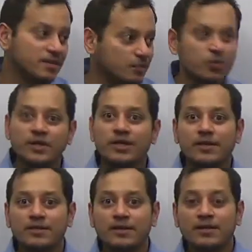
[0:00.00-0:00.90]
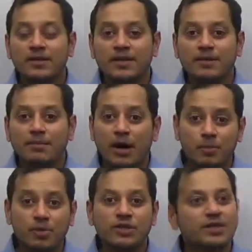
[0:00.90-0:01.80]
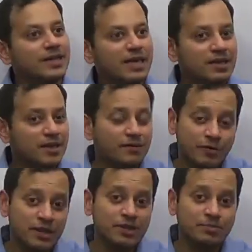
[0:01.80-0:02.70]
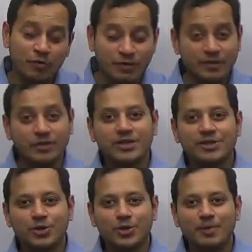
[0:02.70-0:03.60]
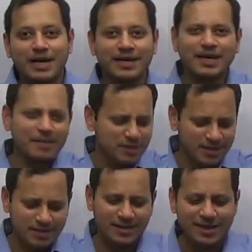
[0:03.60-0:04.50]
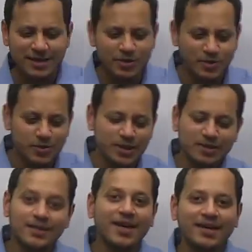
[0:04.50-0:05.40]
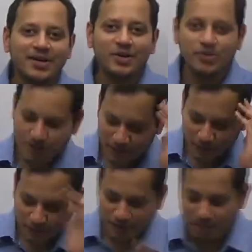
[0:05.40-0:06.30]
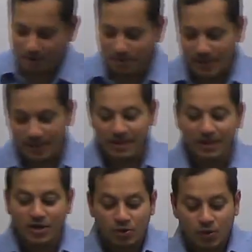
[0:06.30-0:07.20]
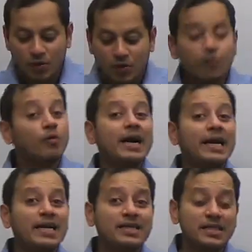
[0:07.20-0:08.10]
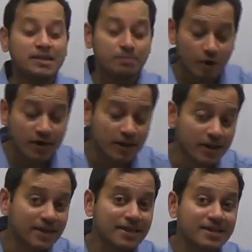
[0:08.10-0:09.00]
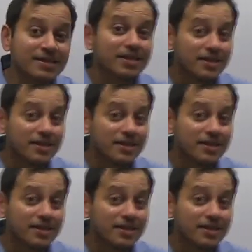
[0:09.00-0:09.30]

supported the opposition and therefore his movie was also banned. I'm just telling you this that so that you remember it. So why it is important is